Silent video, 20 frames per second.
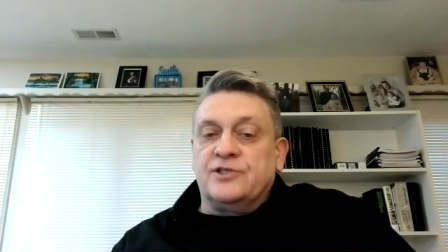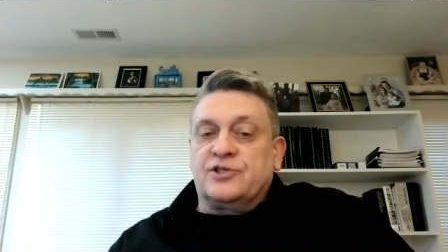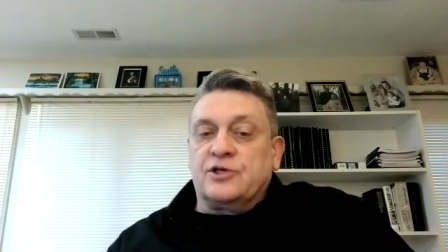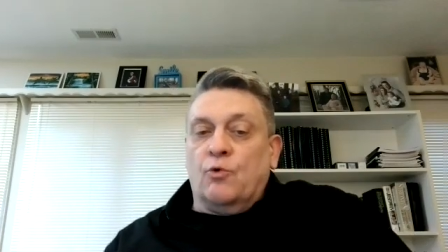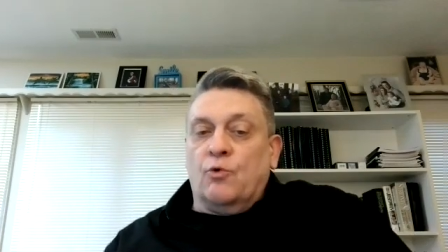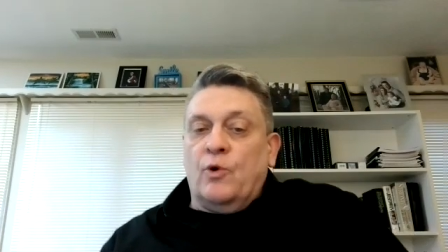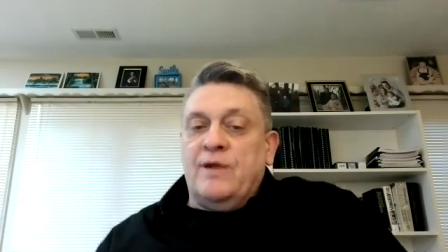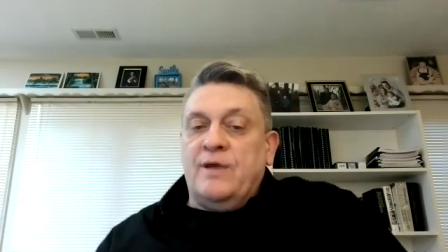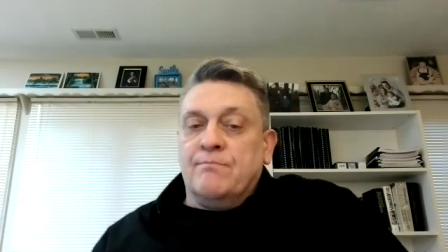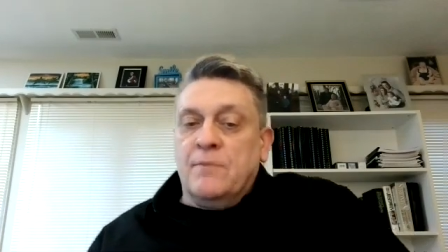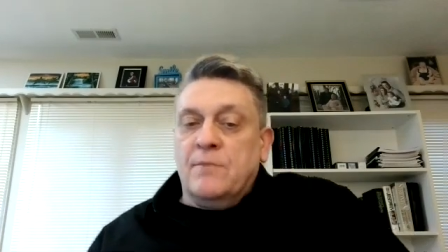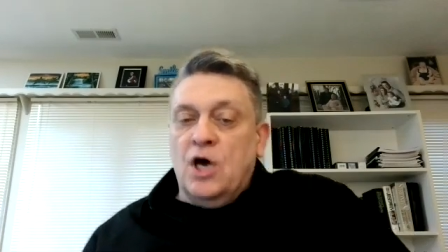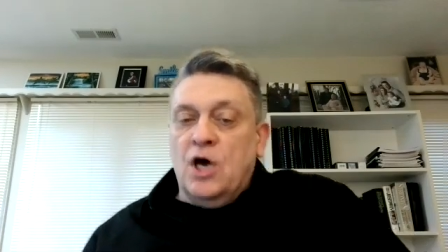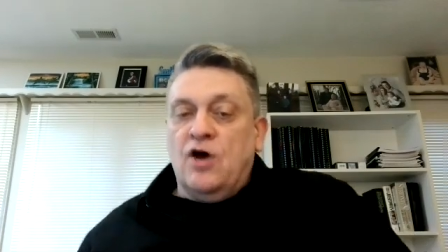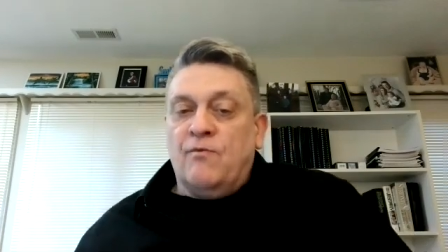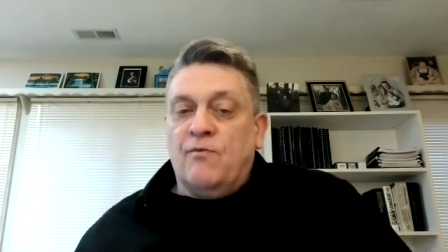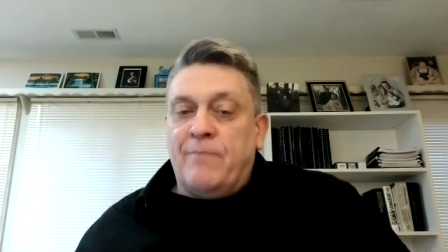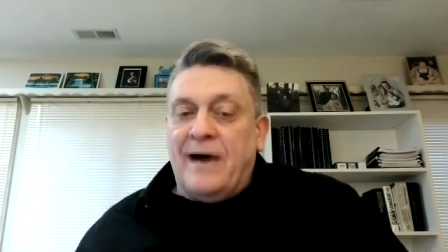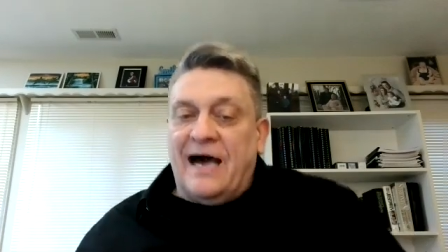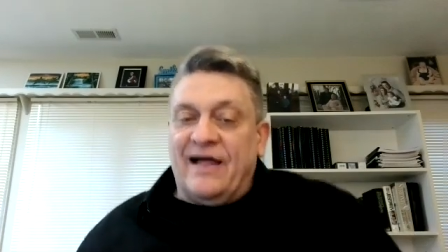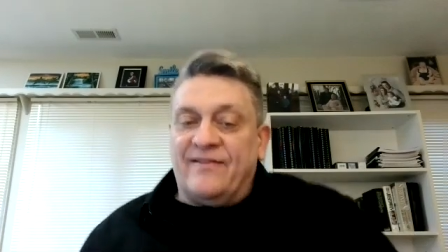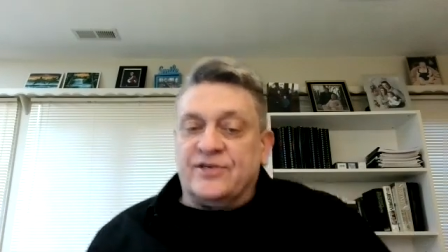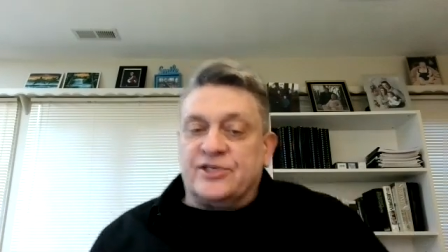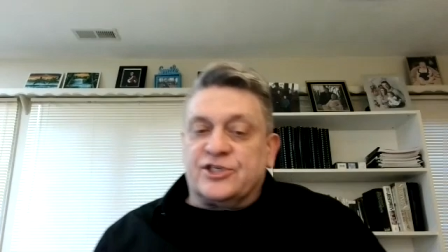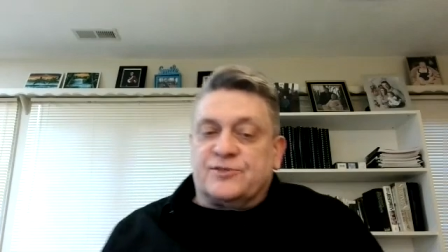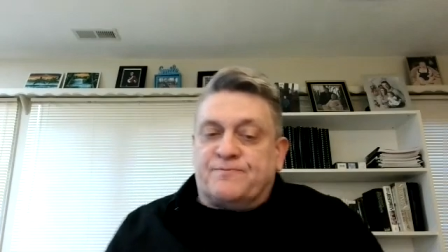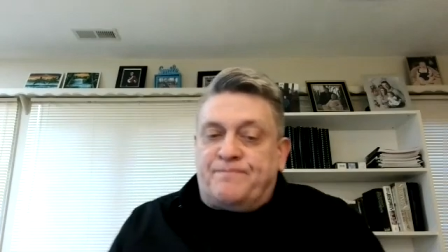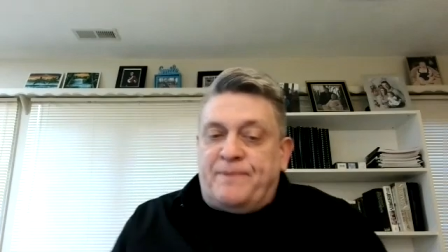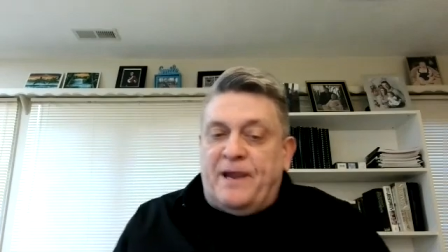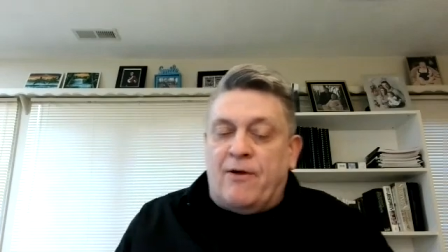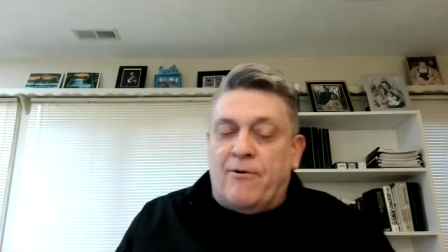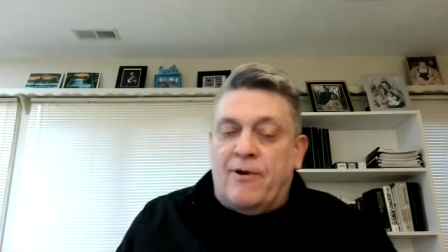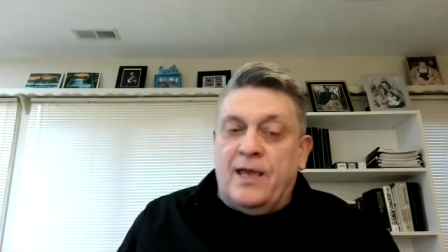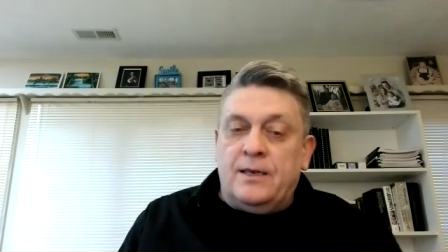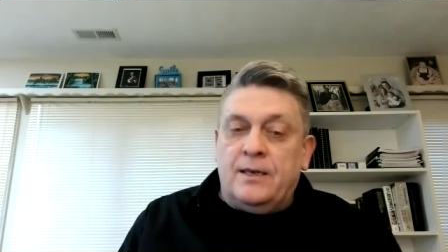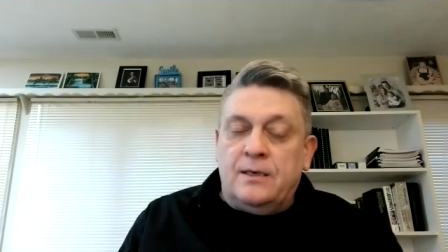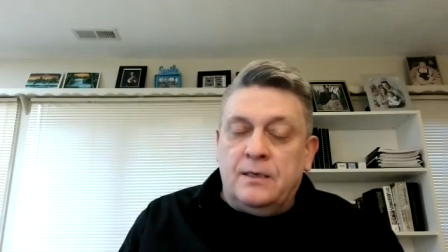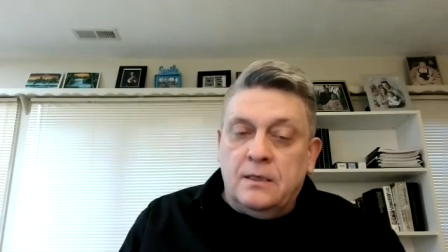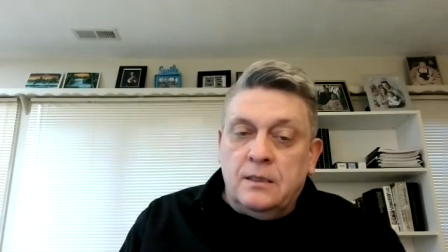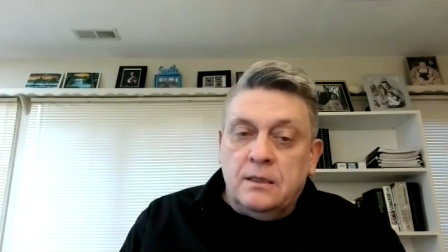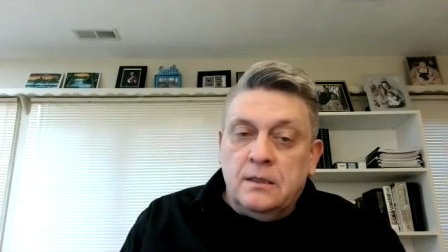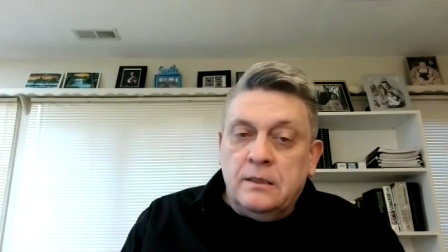So we move by the Spirit